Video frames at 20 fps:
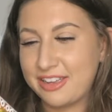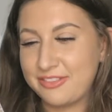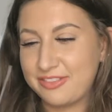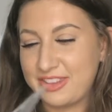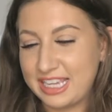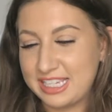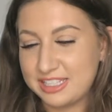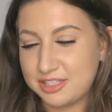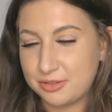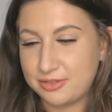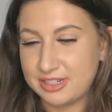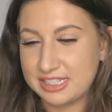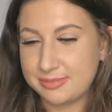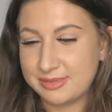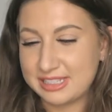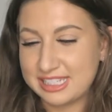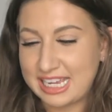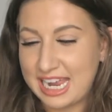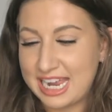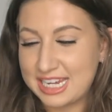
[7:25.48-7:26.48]
of these
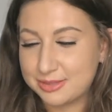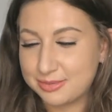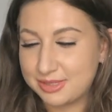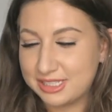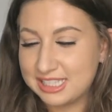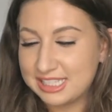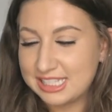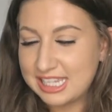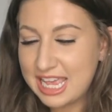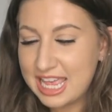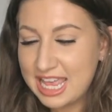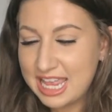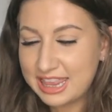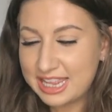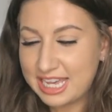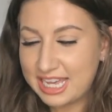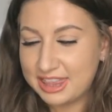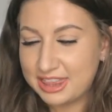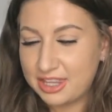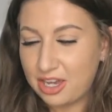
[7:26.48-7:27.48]
Christmas cash ones
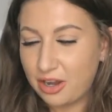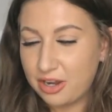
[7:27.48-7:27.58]
that the